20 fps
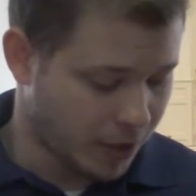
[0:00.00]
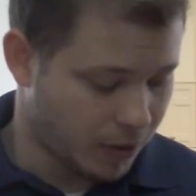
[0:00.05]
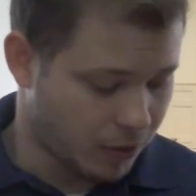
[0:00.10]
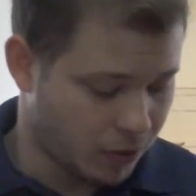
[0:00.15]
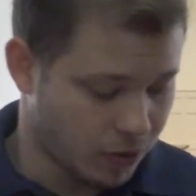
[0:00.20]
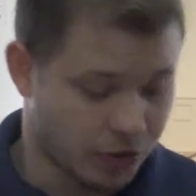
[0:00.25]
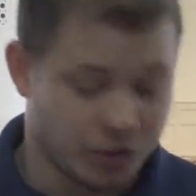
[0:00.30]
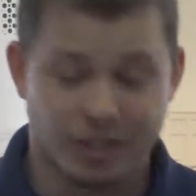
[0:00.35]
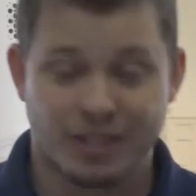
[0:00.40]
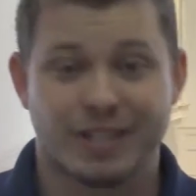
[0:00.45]

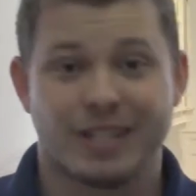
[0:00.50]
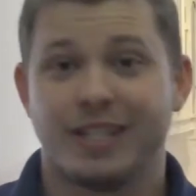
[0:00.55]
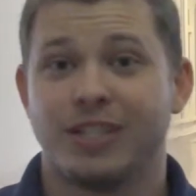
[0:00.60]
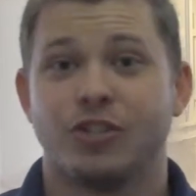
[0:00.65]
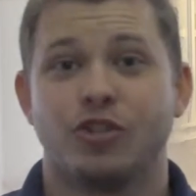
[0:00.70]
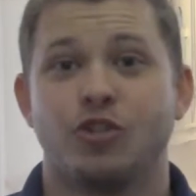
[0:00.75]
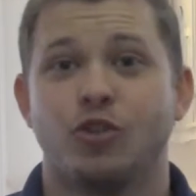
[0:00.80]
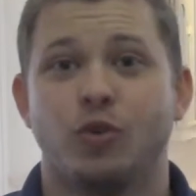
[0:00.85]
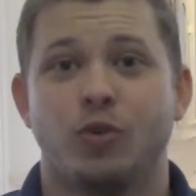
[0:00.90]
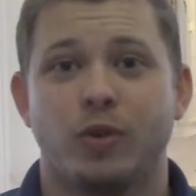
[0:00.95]
or just
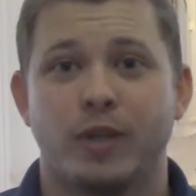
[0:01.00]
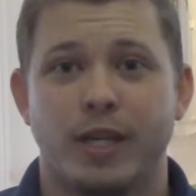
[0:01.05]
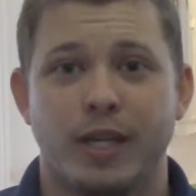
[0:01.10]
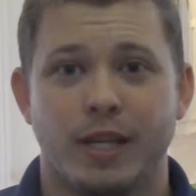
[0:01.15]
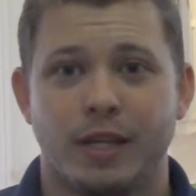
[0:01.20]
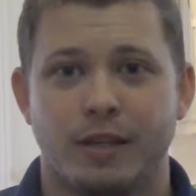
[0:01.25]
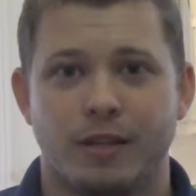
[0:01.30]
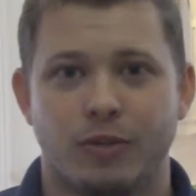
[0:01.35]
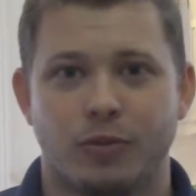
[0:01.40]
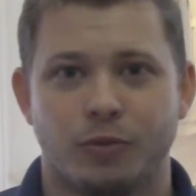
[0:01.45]

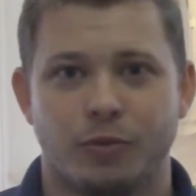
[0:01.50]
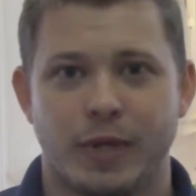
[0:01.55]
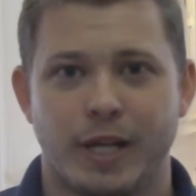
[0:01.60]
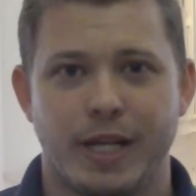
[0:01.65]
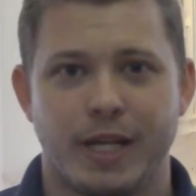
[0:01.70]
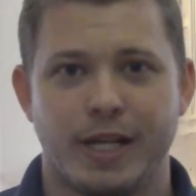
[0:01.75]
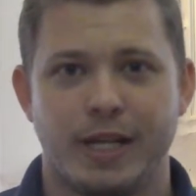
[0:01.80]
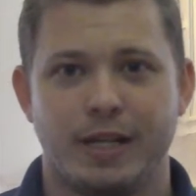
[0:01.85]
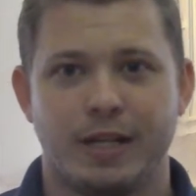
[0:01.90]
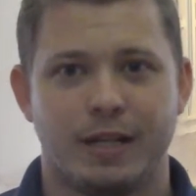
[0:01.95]
enjoying
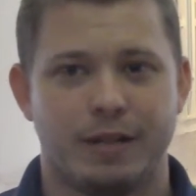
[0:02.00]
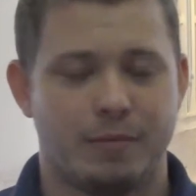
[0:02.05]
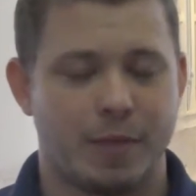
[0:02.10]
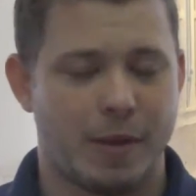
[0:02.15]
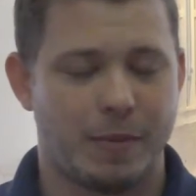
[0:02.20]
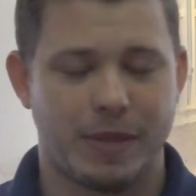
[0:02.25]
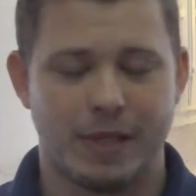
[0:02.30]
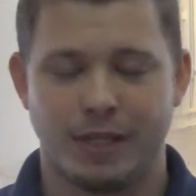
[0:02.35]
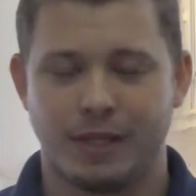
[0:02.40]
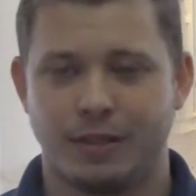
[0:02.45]
reading and
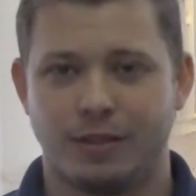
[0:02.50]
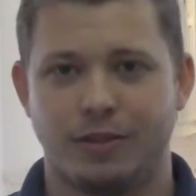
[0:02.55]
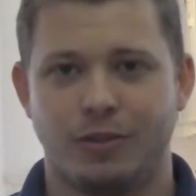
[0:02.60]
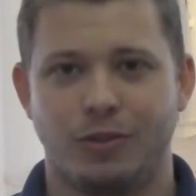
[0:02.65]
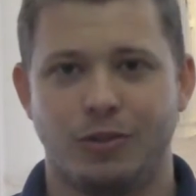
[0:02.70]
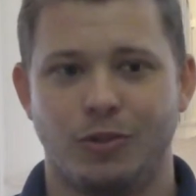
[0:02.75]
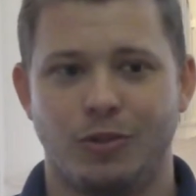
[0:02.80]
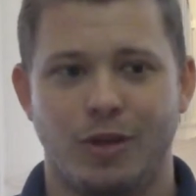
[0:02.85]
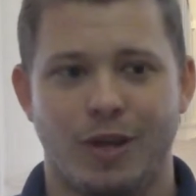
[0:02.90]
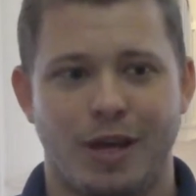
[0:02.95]
maybe
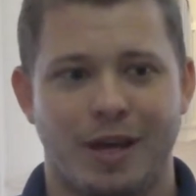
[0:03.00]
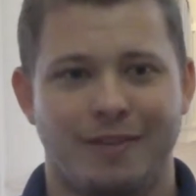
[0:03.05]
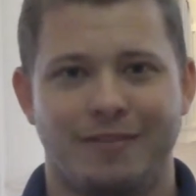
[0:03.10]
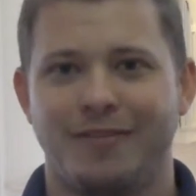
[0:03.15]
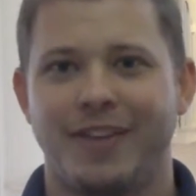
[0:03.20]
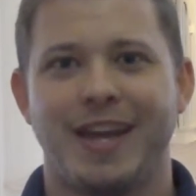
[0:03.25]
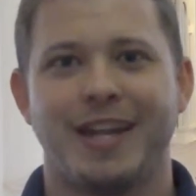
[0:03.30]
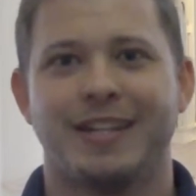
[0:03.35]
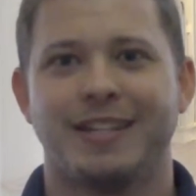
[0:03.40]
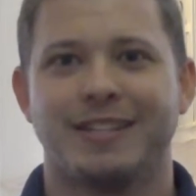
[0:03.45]
into
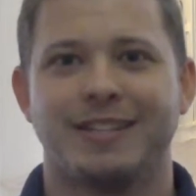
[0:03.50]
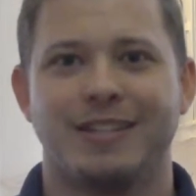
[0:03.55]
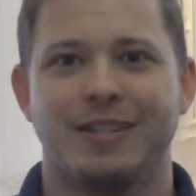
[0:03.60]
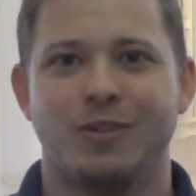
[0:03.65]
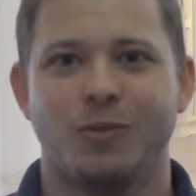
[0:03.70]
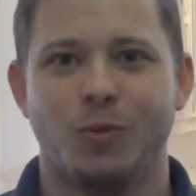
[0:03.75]
fantasy